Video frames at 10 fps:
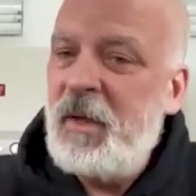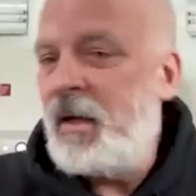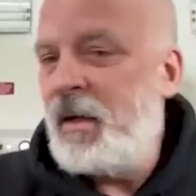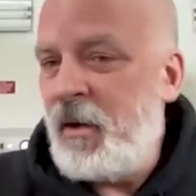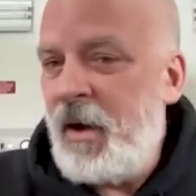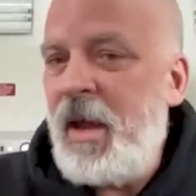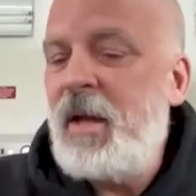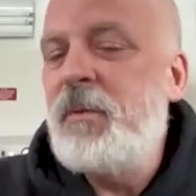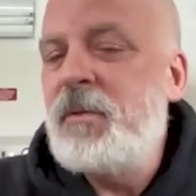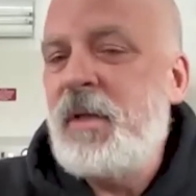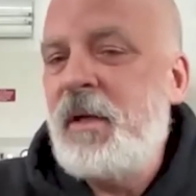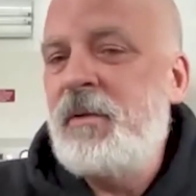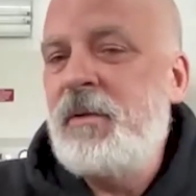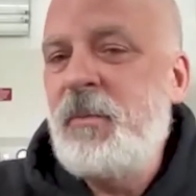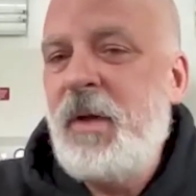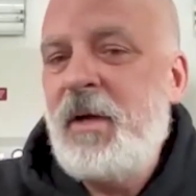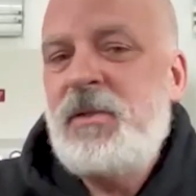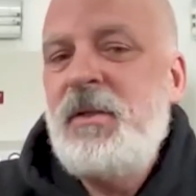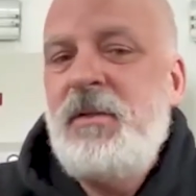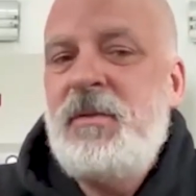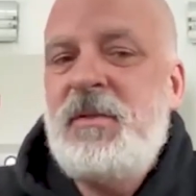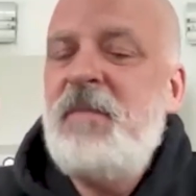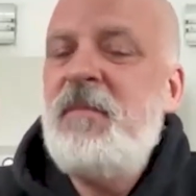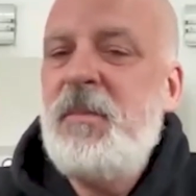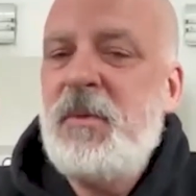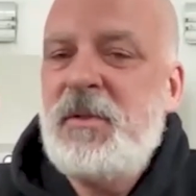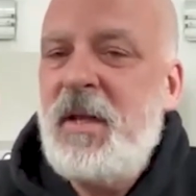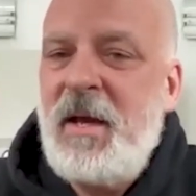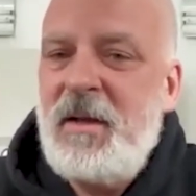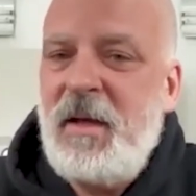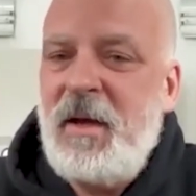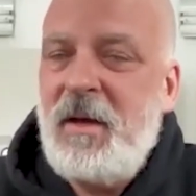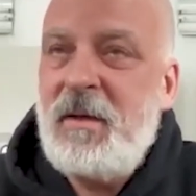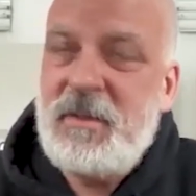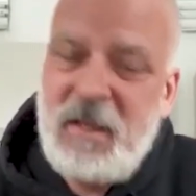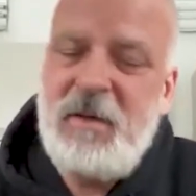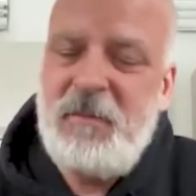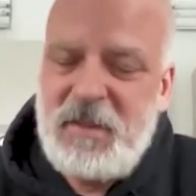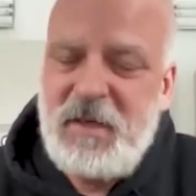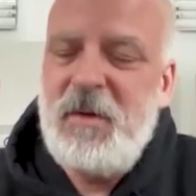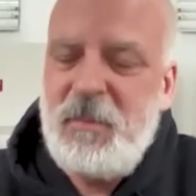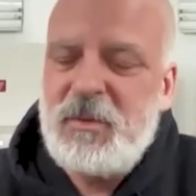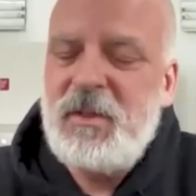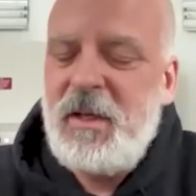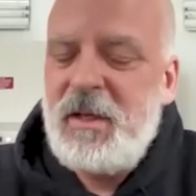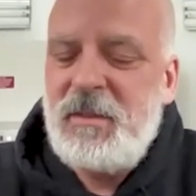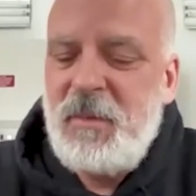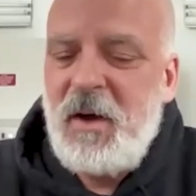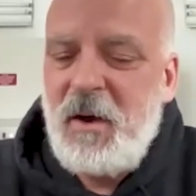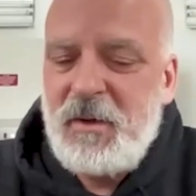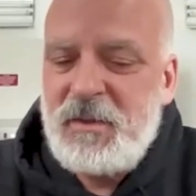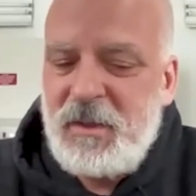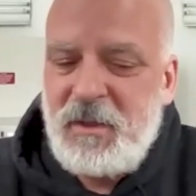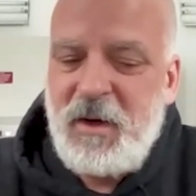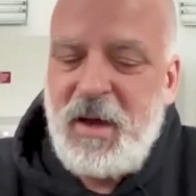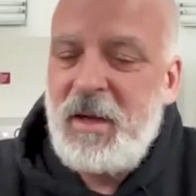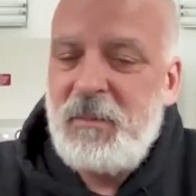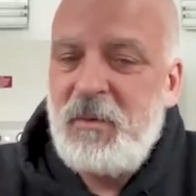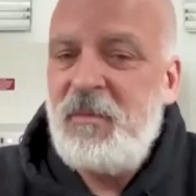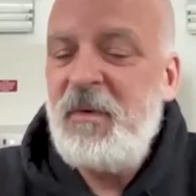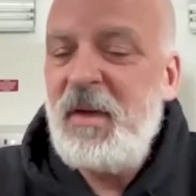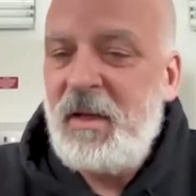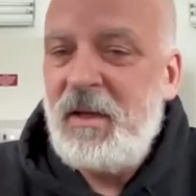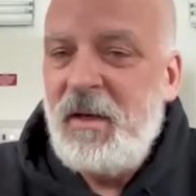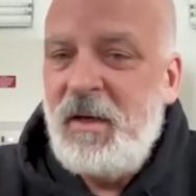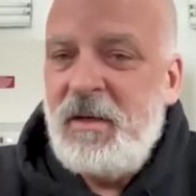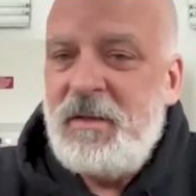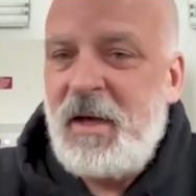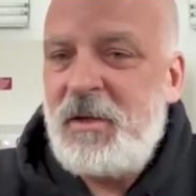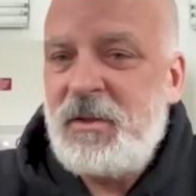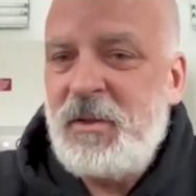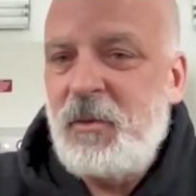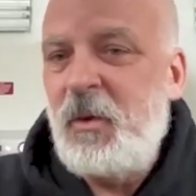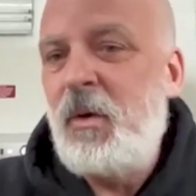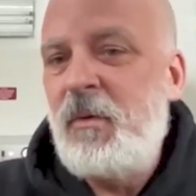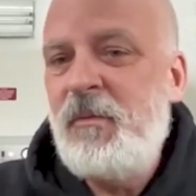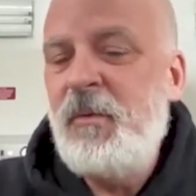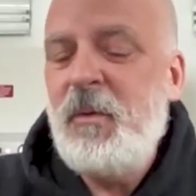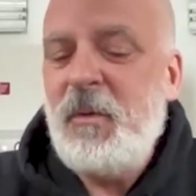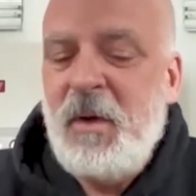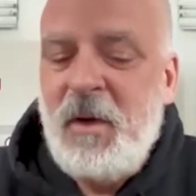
again, in our animal cycles, we actually use 70%, an, uh, 70% antibiotics in our animal feed to actually grow our food.